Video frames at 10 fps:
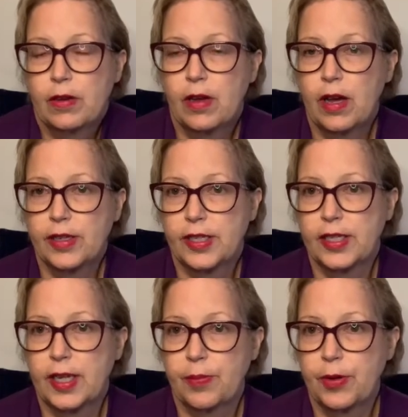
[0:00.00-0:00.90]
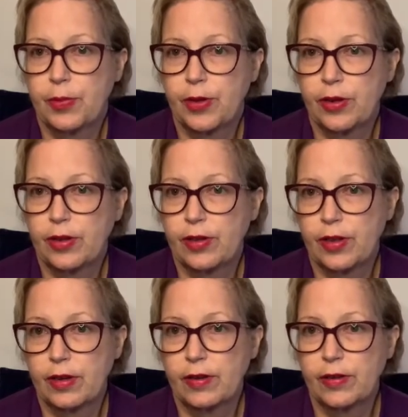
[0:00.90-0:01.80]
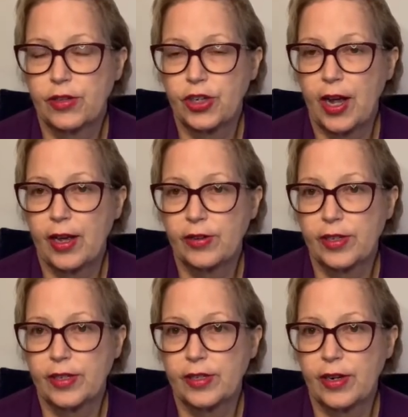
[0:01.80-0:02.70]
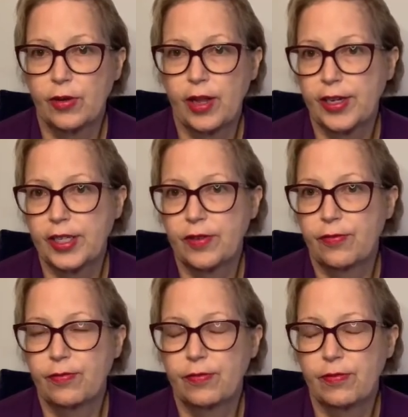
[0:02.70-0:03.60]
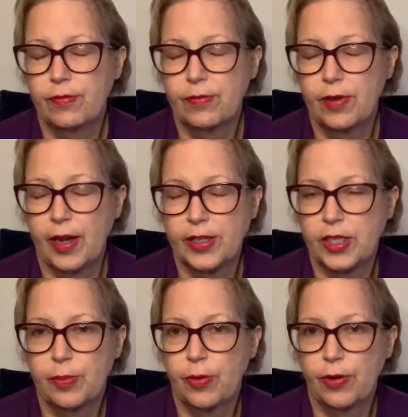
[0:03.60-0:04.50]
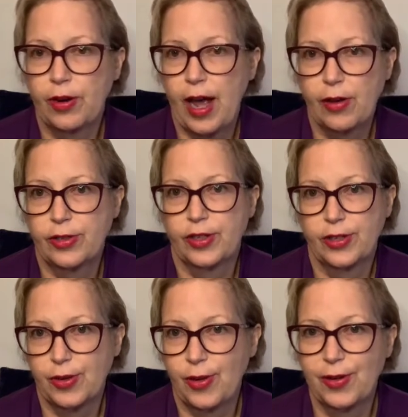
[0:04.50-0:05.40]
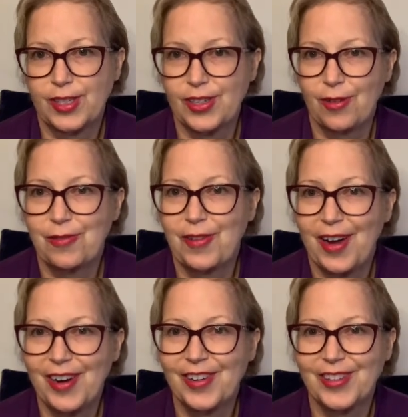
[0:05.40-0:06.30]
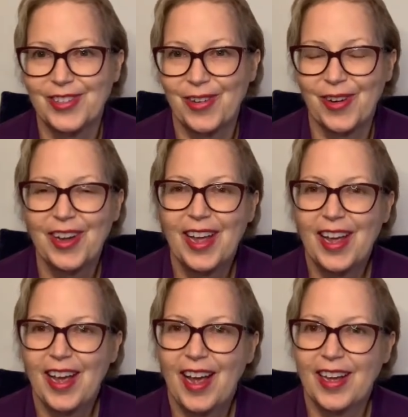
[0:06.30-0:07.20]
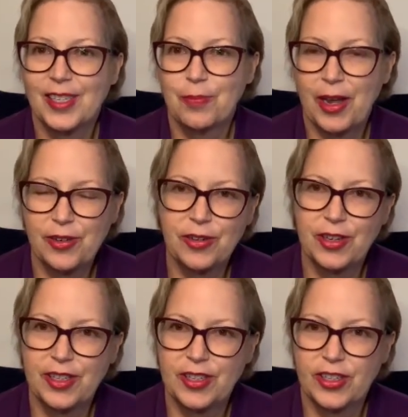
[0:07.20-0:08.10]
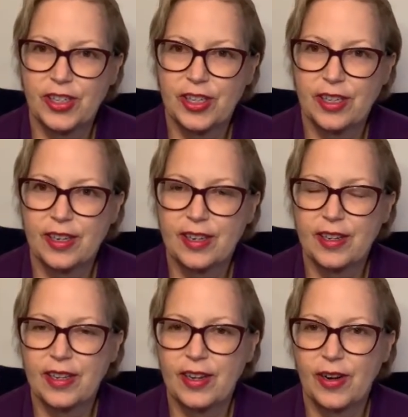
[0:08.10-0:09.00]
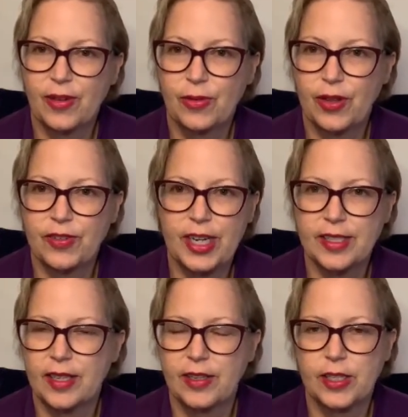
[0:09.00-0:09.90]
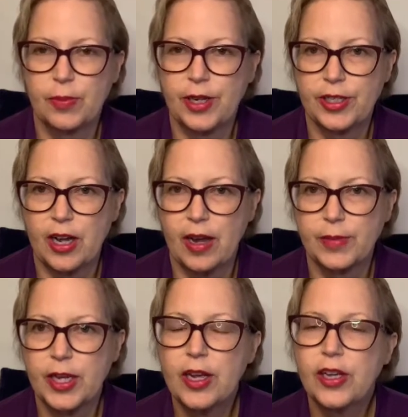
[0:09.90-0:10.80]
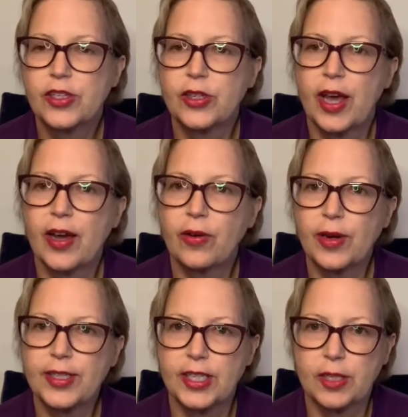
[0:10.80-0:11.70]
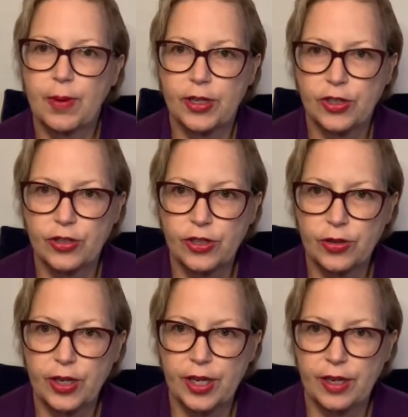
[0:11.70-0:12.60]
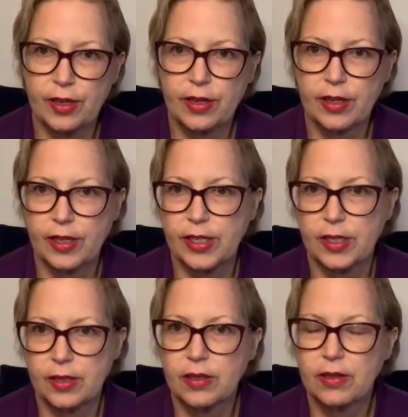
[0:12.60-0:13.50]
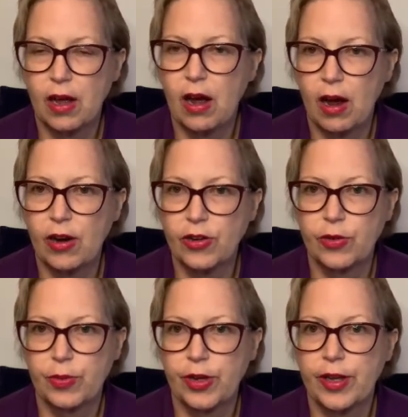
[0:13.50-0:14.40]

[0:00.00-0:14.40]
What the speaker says: susceptibility that the child is, likes to burn houses or start fires or has a medical condition, they've tested this many times. So that creates a special duty, at least arguably.